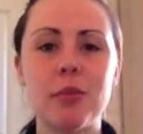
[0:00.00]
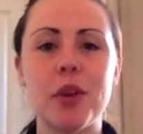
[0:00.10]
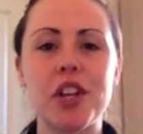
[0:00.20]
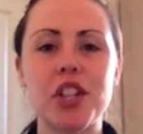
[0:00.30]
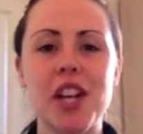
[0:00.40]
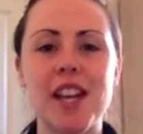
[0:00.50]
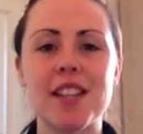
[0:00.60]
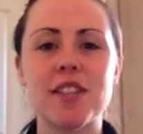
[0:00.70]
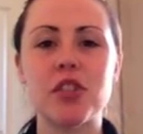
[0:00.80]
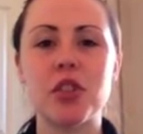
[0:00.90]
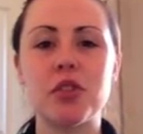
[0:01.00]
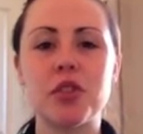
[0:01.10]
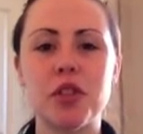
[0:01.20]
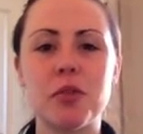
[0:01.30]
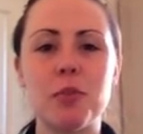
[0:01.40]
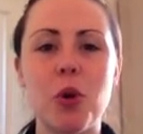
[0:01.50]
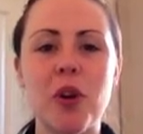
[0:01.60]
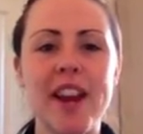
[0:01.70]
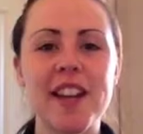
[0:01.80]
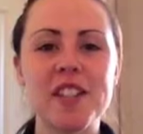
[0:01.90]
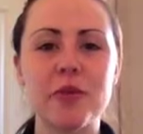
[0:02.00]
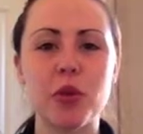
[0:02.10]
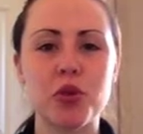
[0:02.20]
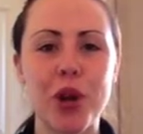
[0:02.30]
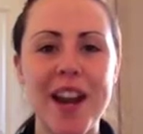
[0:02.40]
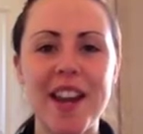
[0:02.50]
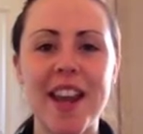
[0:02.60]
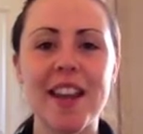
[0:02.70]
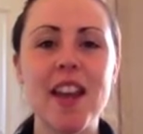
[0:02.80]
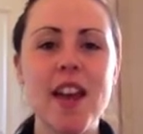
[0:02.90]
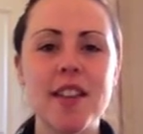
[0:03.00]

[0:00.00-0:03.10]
which is to do more interval training.